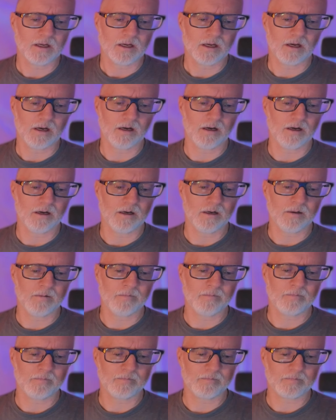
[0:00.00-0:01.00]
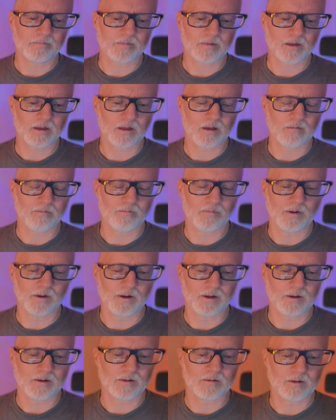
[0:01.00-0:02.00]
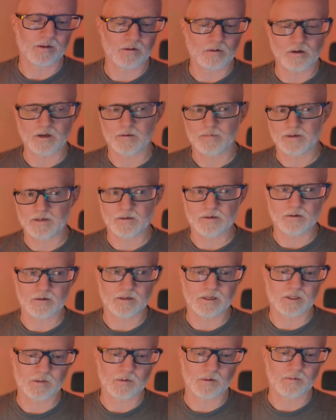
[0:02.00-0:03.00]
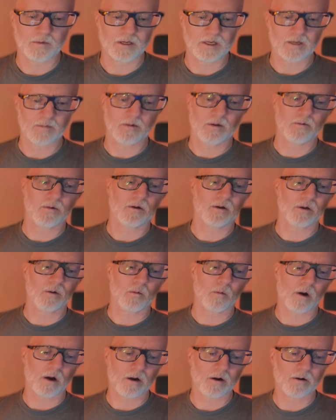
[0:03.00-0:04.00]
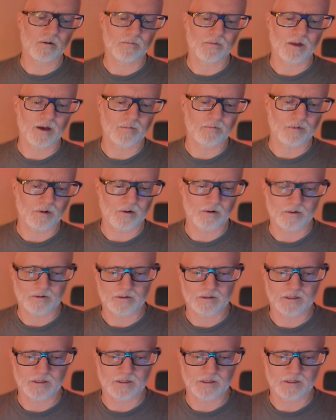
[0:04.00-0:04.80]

um, but the yoga I've been doing has been making me really aware of that part.